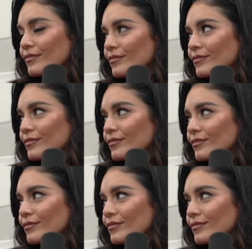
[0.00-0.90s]

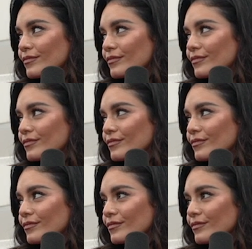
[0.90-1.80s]

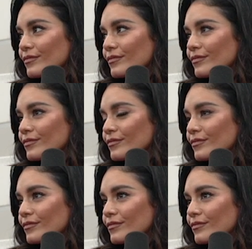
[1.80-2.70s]

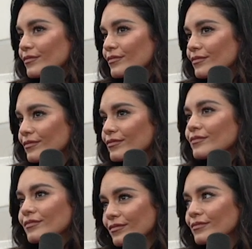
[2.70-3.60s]
This person isn't speaking.